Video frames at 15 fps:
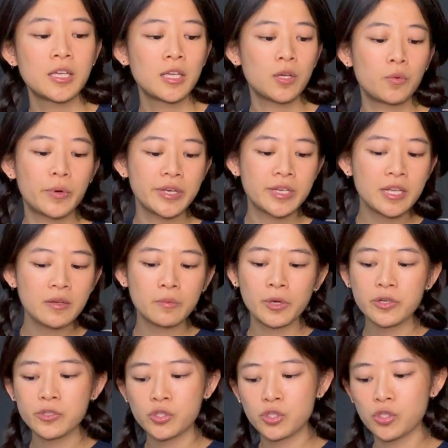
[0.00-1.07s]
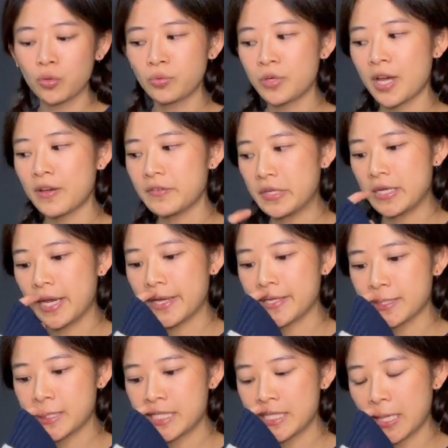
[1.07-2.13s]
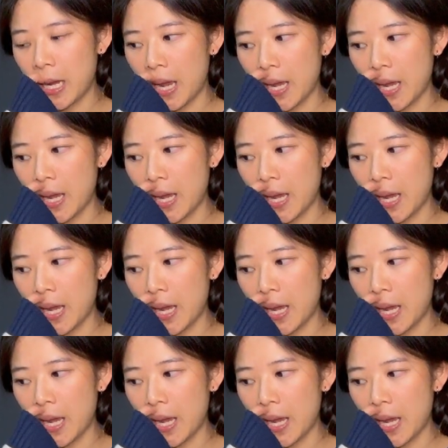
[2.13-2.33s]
When knitwears don't have a nice